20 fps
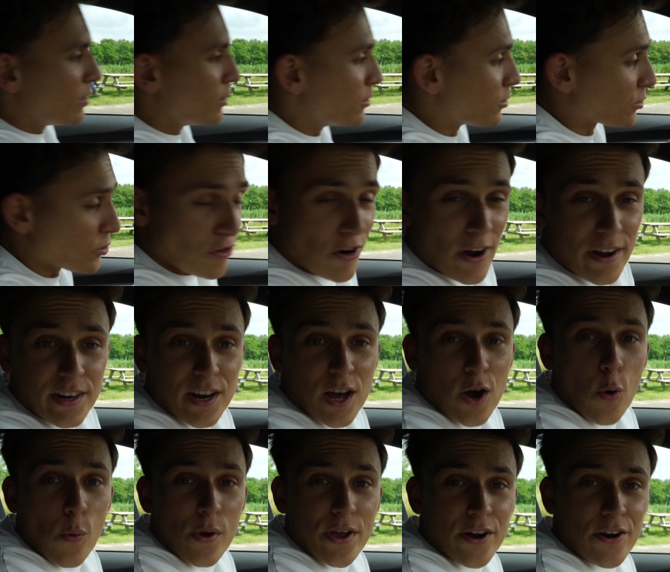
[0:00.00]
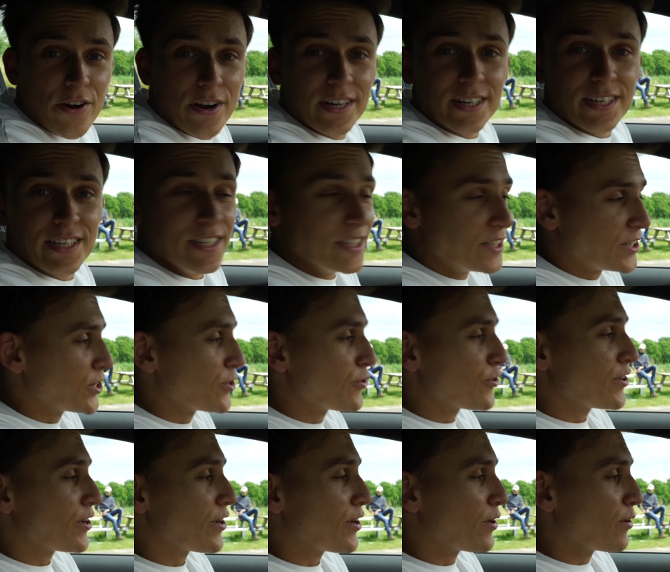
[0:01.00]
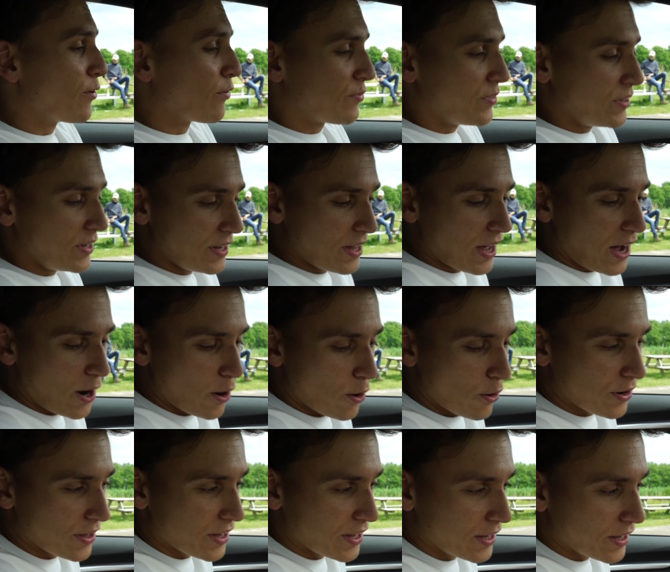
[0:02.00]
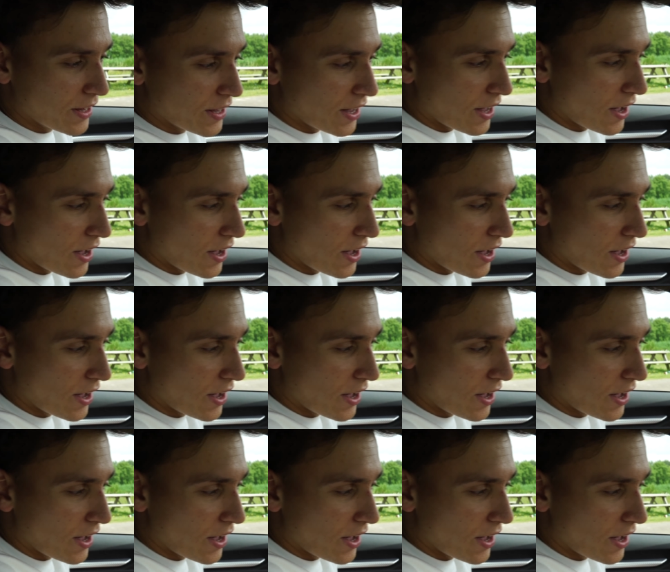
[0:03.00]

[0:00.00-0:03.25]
So right now we are in the interior of the Audi